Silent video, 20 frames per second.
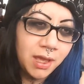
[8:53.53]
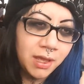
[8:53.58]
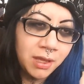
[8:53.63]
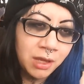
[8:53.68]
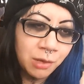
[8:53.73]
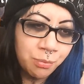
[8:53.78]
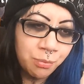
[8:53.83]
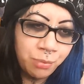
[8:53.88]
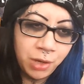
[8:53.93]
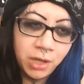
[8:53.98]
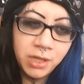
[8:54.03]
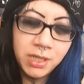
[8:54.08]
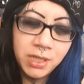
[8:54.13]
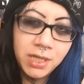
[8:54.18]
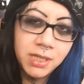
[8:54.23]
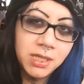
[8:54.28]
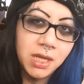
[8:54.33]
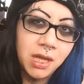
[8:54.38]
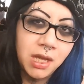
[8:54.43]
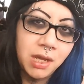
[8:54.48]
Your
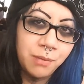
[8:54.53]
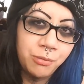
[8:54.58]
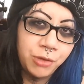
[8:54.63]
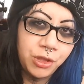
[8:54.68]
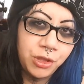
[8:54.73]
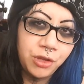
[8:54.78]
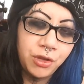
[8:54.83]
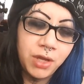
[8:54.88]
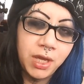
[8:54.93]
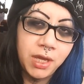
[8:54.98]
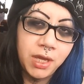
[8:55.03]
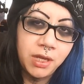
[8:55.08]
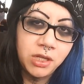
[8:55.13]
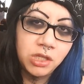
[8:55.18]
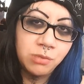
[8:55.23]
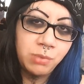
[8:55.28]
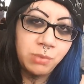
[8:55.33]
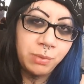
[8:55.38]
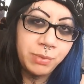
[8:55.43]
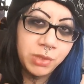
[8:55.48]
bonding time with your kid
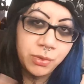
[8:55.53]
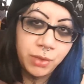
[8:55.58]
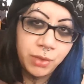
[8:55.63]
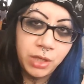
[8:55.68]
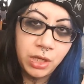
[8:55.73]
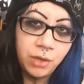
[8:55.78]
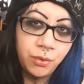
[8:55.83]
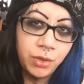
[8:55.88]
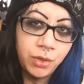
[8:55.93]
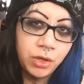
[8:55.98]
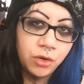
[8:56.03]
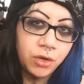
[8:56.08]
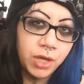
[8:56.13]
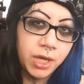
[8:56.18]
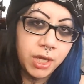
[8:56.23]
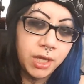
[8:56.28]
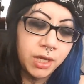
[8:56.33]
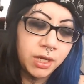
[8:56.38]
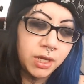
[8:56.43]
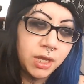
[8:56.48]
should be between you and your
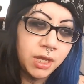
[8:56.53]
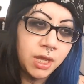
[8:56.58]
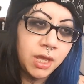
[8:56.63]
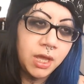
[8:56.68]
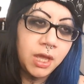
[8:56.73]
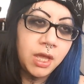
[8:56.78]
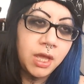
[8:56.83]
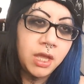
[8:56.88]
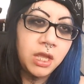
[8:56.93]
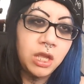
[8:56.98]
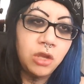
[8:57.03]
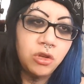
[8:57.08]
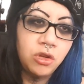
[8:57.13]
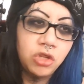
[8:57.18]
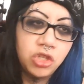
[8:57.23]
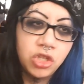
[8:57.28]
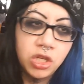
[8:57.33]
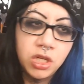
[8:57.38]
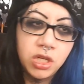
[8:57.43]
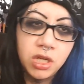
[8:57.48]
kid. You
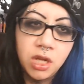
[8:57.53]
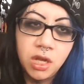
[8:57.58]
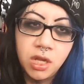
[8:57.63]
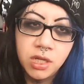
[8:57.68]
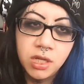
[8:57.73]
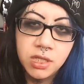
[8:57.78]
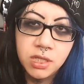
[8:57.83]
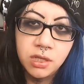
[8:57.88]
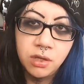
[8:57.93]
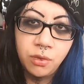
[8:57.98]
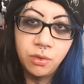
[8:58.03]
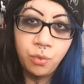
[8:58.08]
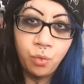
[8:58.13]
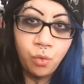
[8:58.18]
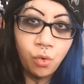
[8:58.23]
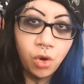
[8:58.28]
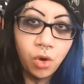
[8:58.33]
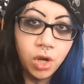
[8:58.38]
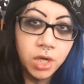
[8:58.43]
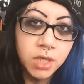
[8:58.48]
should not
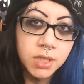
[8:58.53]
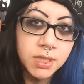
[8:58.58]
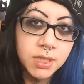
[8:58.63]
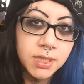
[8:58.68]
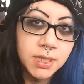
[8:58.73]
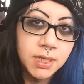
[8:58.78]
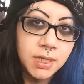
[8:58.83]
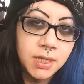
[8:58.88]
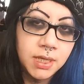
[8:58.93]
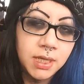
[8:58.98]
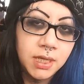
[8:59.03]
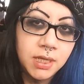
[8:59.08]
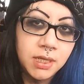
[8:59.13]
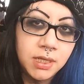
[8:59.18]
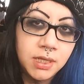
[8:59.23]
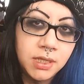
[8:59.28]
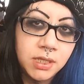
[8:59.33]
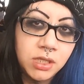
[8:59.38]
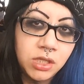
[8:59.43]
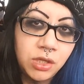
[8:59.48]
want
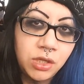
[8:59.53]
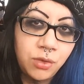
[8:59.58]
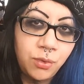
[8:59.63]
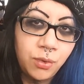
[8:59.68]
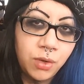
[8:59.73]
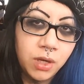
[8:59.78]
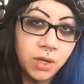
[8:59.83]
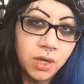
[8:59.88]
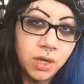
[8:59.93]
to